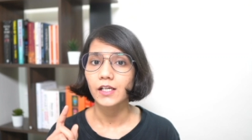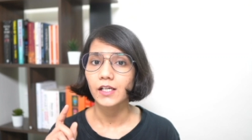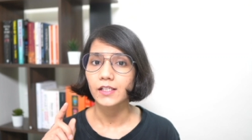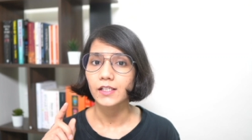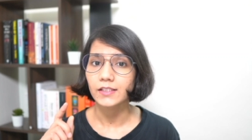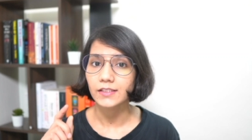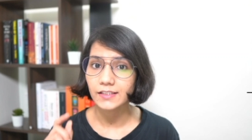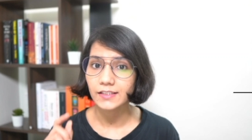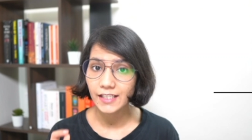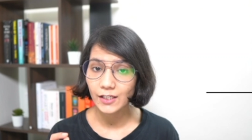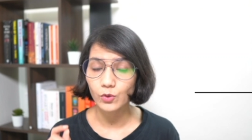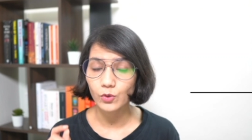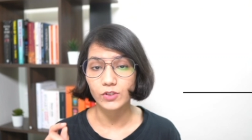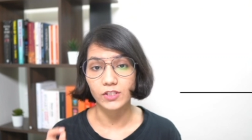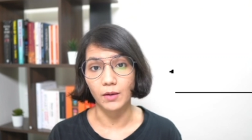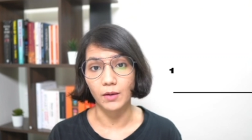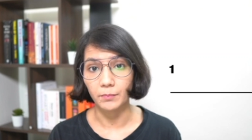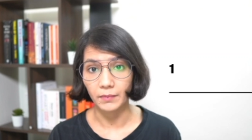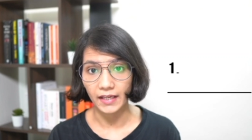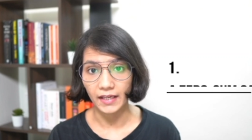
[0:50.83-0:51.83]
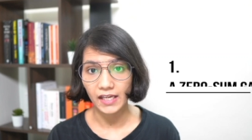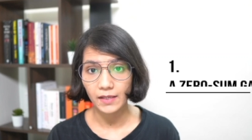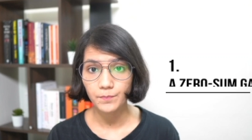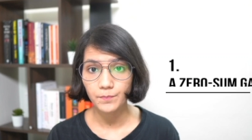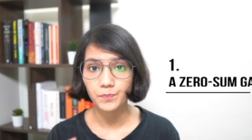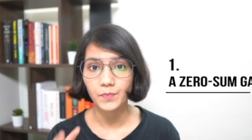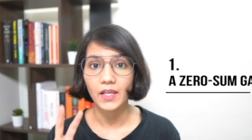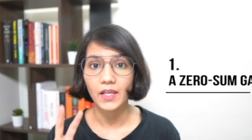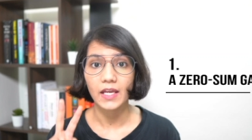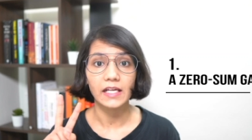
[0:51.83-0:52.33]
zero sum
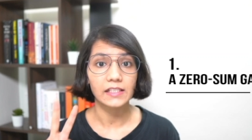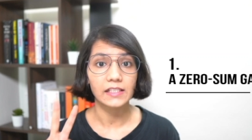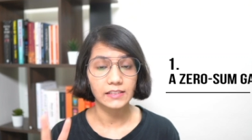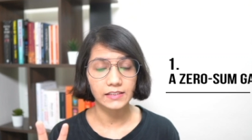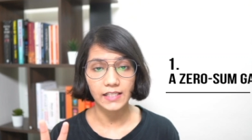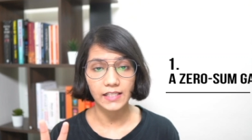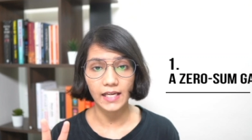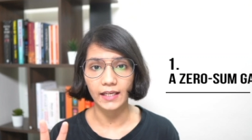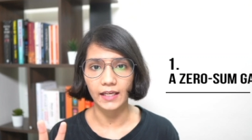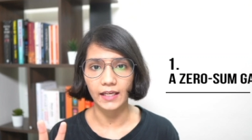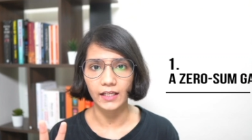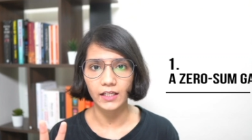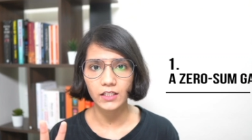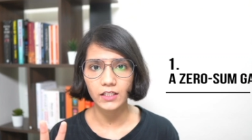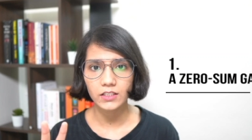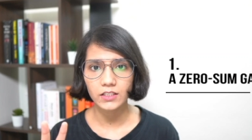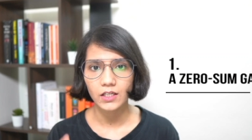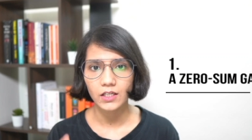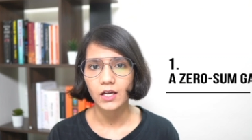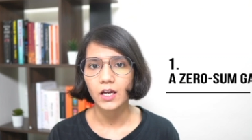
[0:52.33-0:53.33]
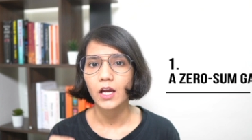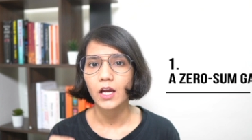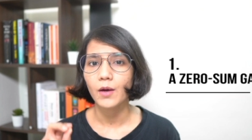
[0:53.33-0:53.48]
game. Second,